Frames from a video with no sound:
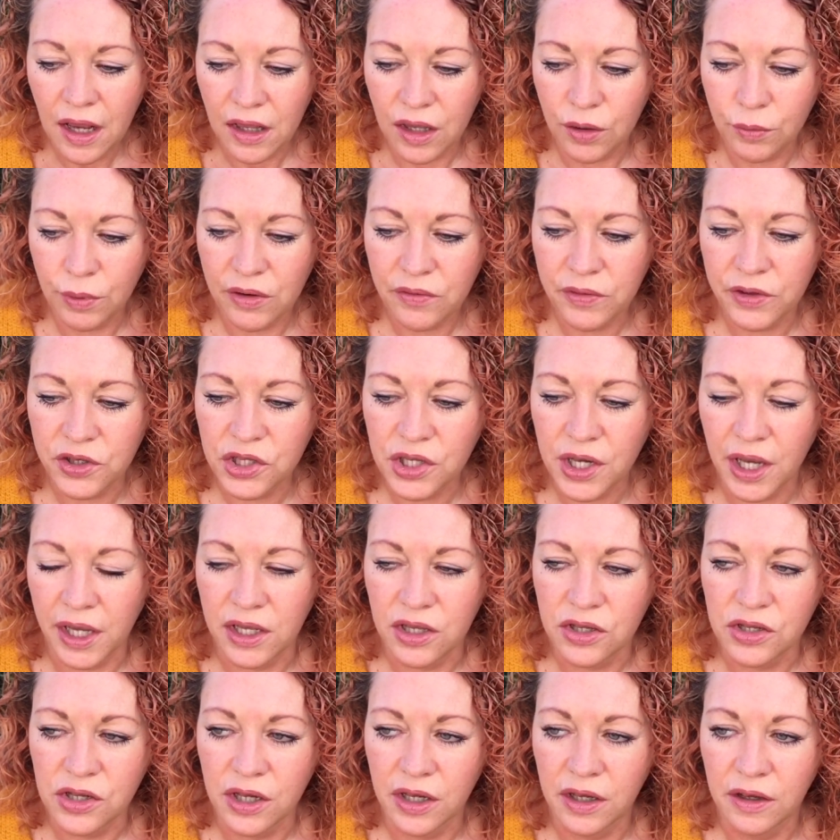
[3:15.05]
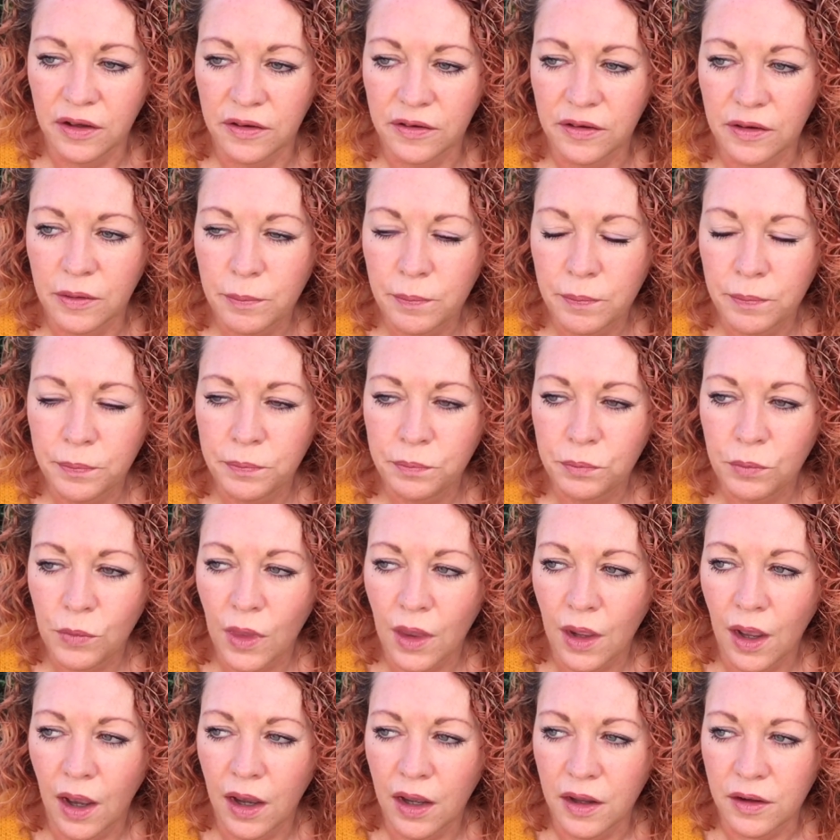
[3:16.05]
the weather changes
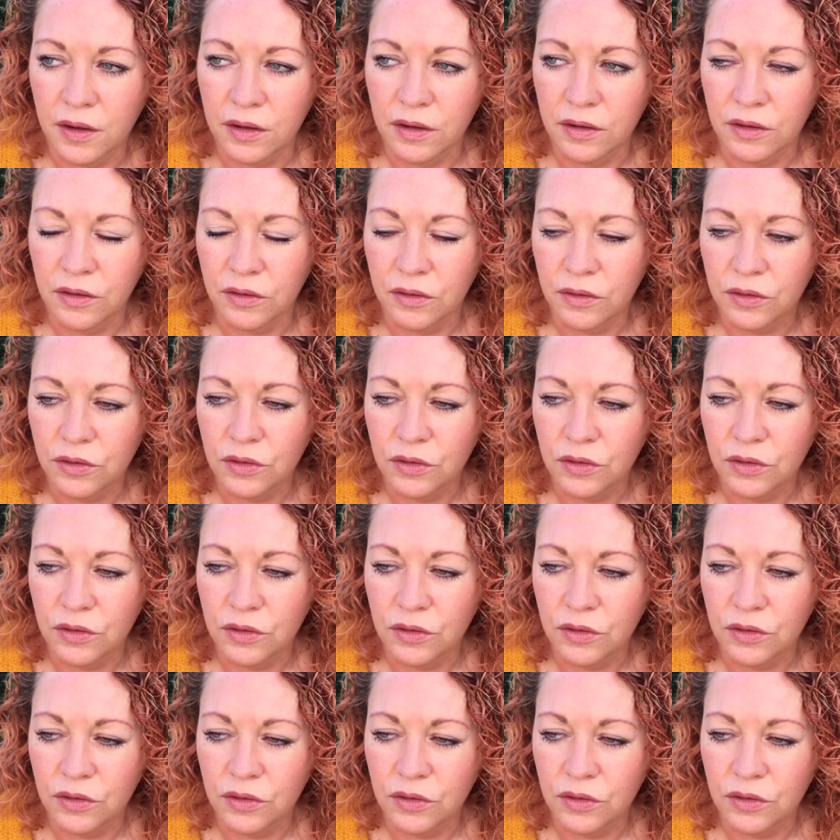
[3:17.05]
and um,